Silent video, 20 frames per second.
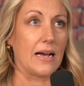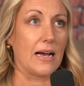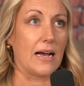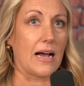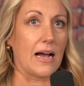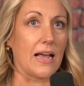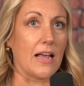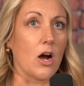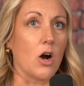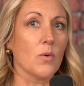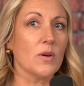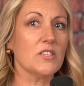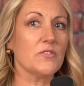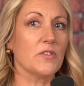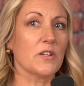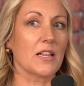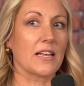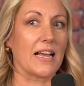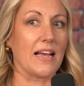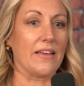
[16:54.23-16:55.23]
I always
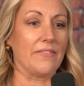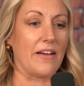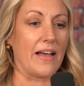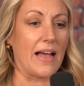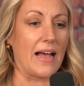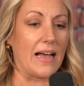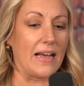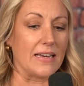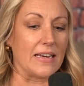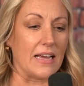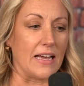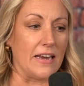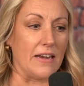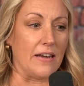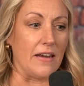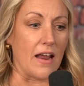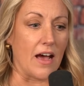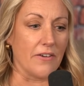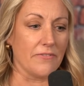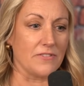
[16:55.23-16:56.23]
feel like I've had
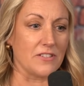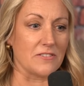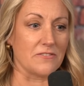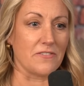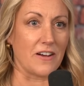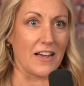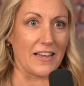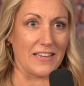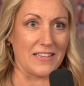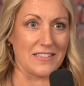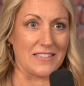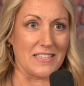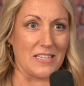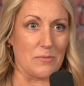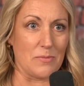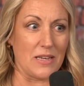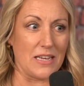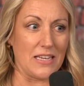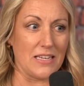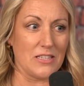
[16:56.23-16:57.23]
enough defiance in
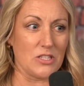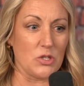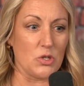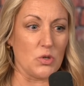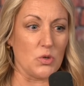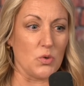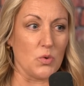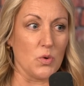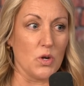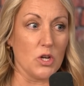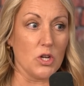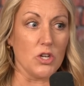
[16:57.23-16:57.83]
me to